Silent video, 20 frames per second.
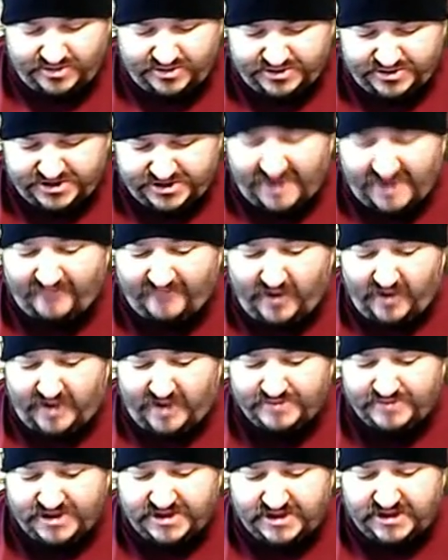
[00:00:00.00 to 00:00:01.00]
Chef
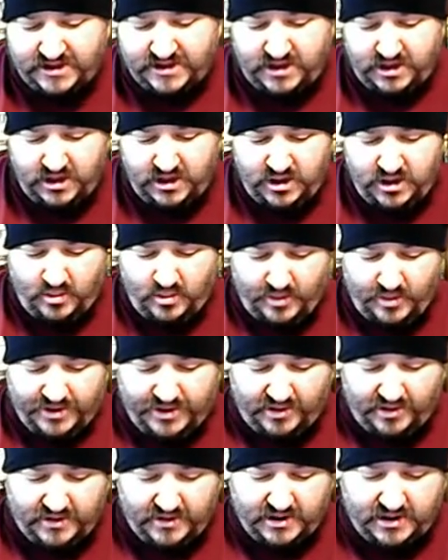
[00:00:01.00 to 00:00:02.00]
Ramsey, when
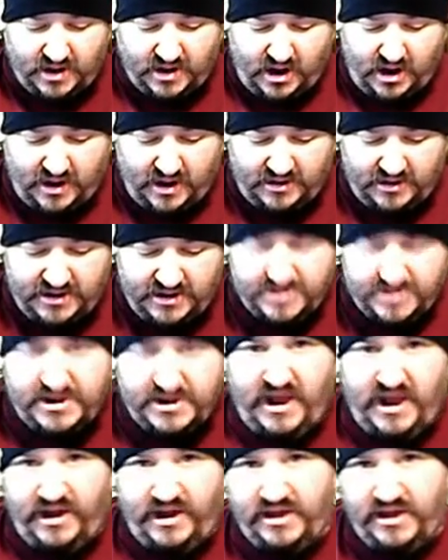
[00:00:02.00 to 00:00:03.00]
you're in college,
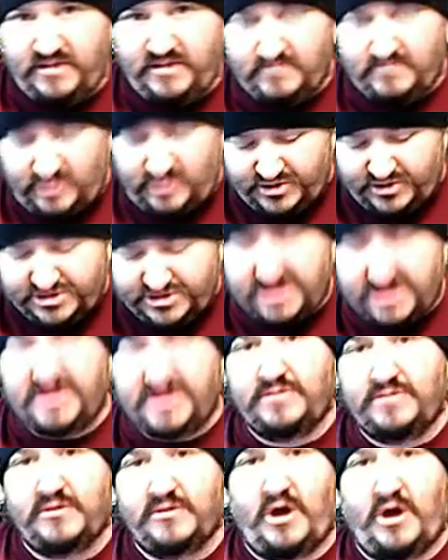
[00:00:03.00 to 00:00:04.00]
any legit
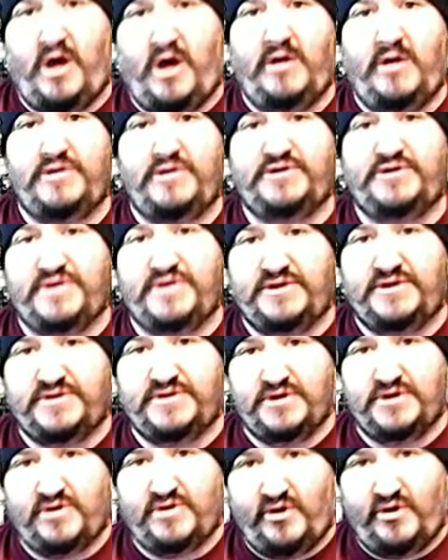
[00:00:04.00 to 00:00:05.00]
college
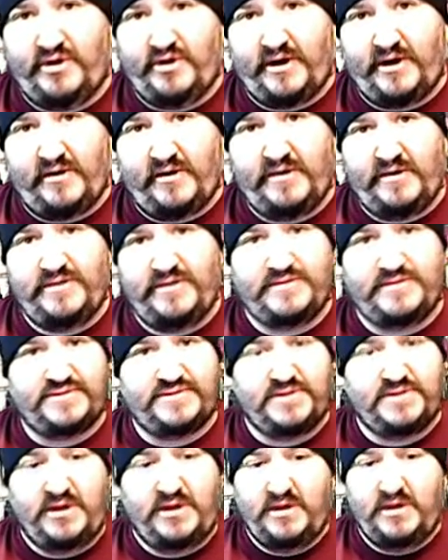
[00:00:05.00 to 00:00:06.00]
teaching culinary, that's
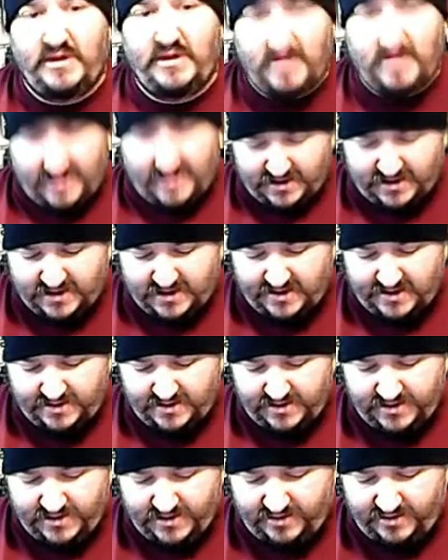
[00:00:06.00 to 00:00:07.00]
like a,
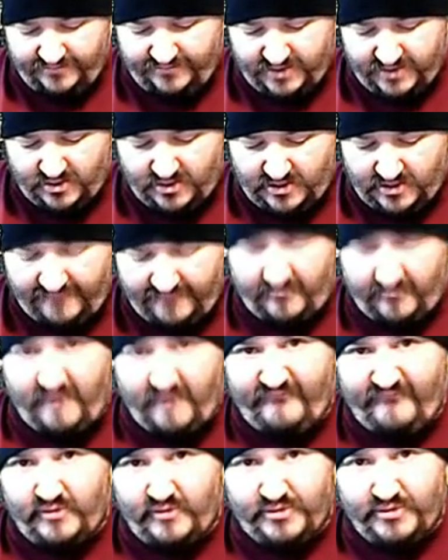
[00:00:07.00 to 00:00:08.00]
you know, if you're going for a
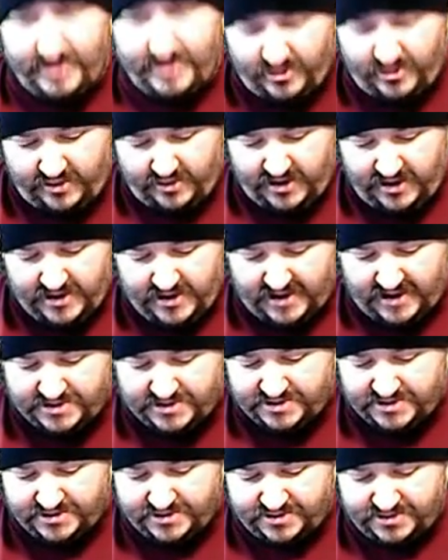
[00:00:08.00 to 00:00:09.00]
full degree and not
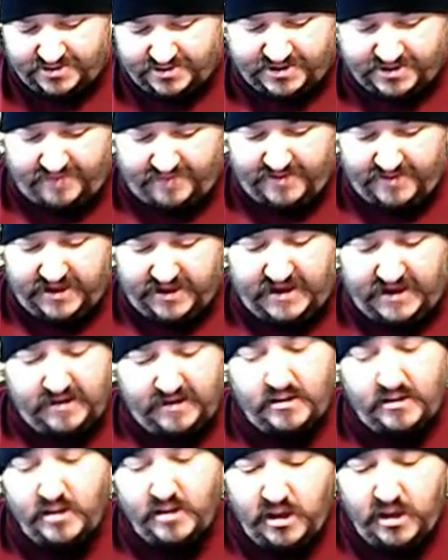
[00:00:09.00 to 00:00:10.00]
just a certificate,
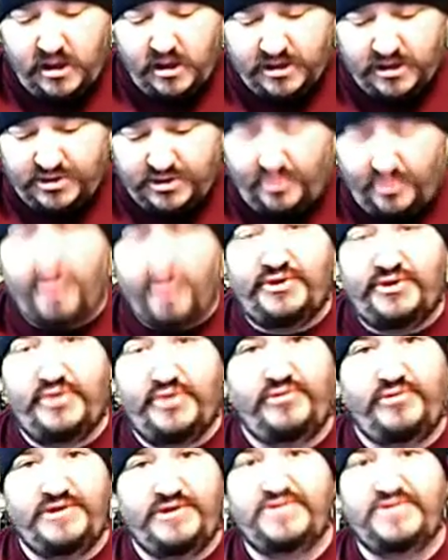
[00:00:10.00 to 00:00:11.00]
you will
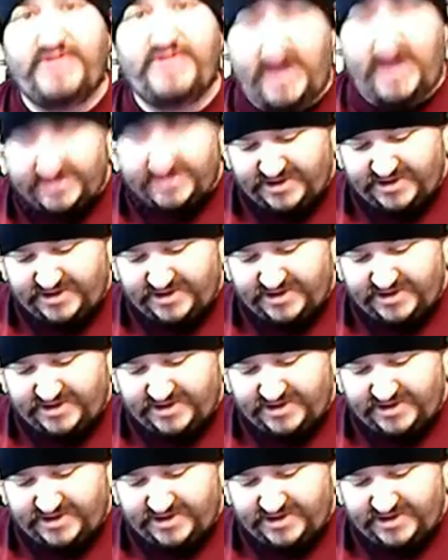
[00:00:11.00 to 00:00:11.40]
do these taste